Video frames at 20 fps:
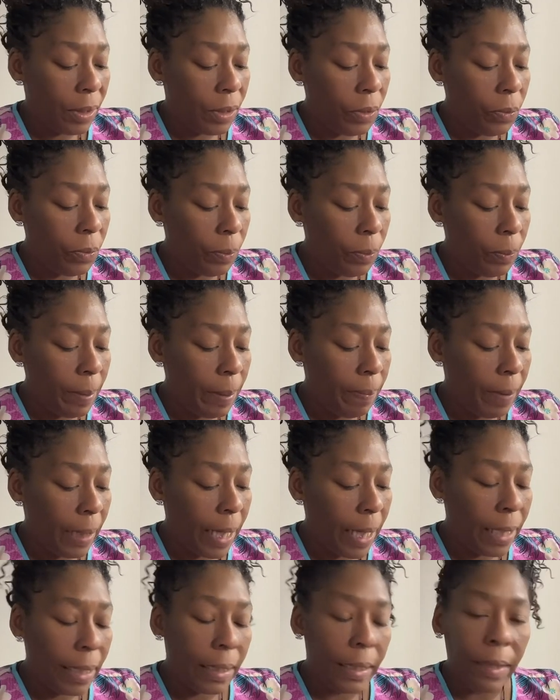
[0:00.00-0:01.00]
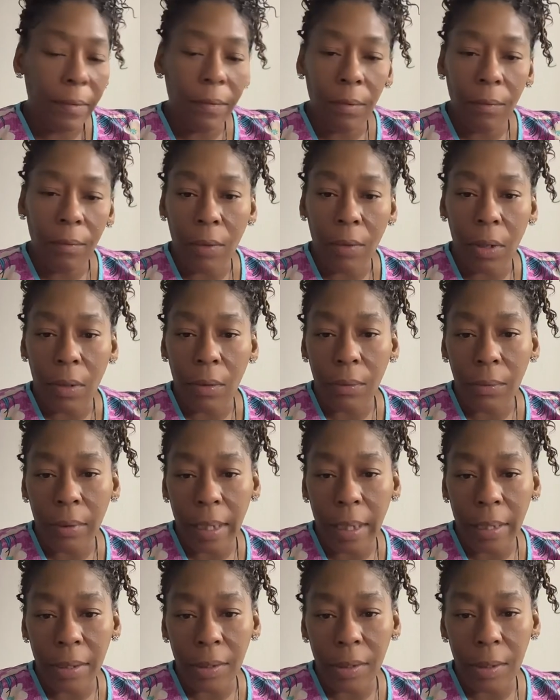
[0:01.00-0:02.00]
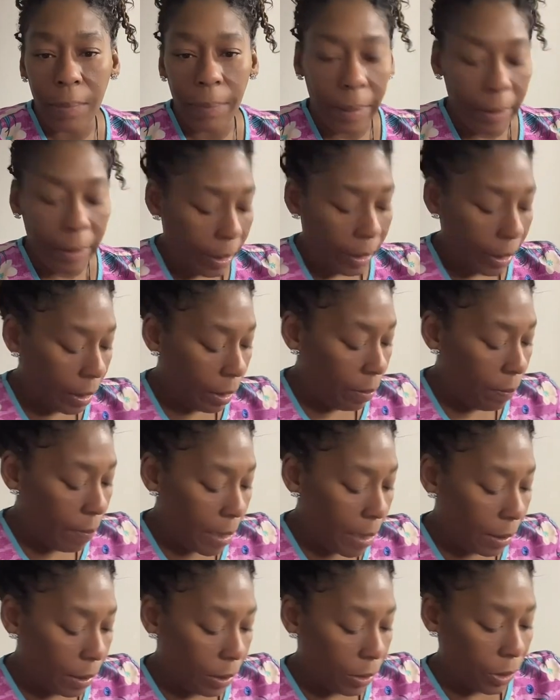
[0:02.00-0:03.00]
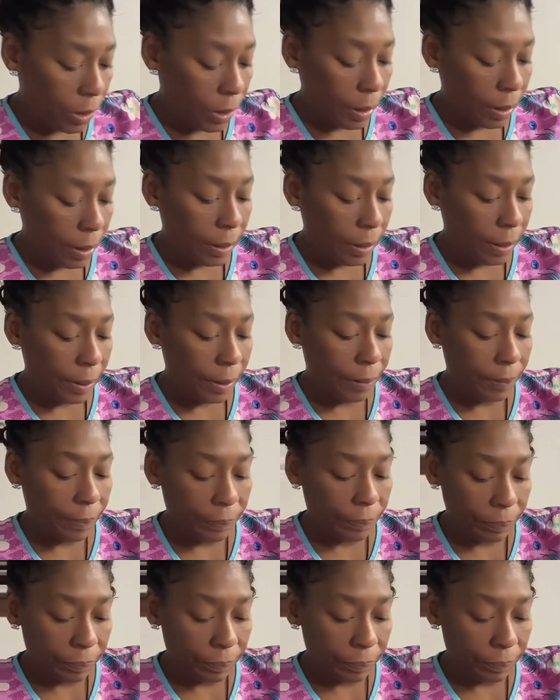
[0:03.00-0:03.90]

You will be playing a different role. Thank you, Spirit. Clear messages.